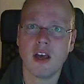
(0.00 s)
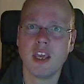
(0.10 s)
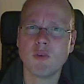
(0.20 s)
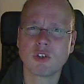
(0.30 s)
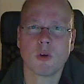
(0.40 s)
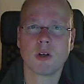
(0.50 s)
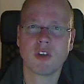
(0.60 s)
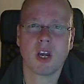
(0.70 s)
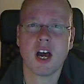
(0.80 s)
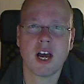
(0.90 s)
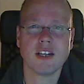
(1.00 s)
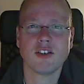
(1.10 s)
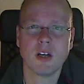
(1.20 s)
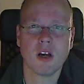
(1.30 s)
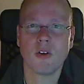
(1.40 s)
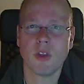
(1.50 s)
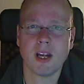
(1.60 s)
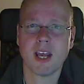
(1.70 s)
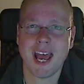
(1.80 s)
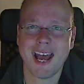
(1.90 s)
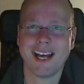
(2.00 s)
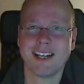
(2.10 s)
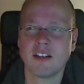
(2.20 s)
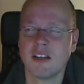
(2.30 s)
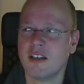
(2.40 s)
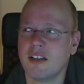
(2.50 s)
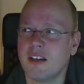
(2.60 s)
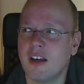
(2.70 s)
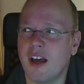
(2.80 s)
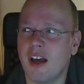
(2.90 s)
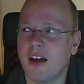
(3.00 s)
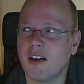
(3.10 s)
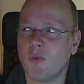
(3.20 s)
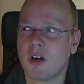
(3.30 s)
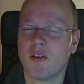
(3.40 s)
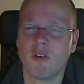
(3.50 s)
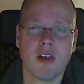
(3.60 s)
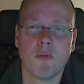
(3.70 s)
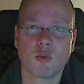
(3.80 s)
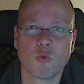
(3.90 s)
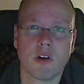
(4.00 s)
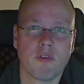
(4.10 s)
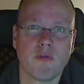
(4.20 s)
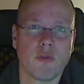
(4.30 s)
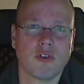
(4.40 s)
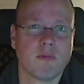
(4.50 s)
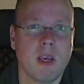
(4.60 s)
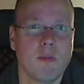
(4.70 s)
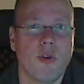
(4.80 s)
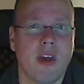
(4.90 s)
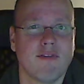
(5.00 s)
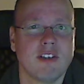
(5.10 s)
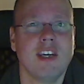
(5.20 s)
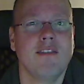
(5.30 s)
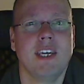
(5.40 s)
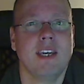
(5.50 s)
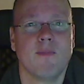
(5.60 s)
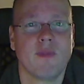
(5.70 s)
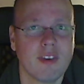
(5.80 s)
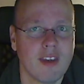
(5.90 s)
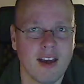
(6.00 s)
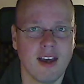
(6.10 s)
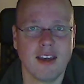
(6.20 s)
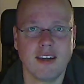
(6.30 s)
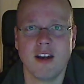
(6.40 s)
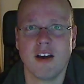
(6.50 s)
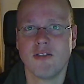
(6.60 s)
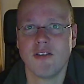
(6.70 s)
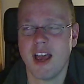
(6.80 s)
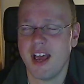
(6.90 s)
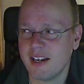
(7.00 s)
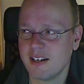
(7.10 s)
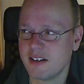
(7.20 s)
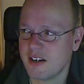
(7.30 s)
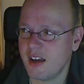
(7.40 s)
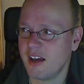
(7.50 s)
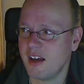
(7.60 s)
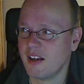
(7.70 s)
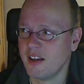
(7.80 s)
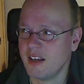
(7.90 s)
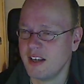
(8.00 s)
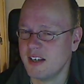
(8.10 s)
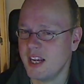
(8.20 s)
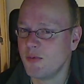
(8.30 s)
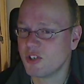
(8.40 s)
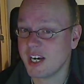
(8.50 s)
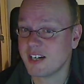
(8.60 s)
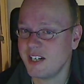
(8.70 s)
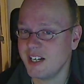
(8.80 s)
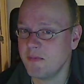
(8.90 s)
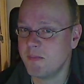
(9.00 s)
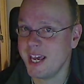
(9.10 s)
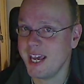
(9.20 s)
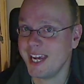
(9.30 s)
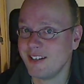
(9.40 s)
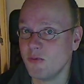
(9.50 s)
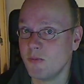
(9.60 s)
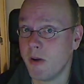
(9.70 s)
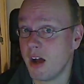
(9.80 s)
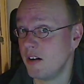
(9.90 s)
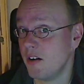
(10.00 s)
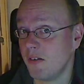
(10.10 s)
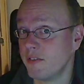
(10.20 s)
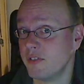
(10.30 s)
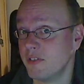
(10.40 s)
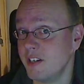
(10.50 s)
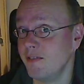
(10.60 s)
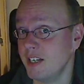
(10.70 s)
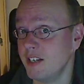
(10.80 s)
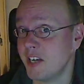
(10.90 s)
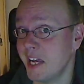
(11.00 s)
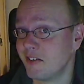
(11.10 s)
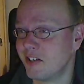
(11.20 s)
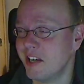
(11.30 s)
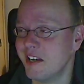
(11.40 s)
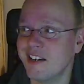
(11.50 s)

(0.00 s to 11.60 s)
he was one of the guys, you know, that had that was one of the first people to have a TV, you know, and he was actually big into Bang & Olufsen TV sets.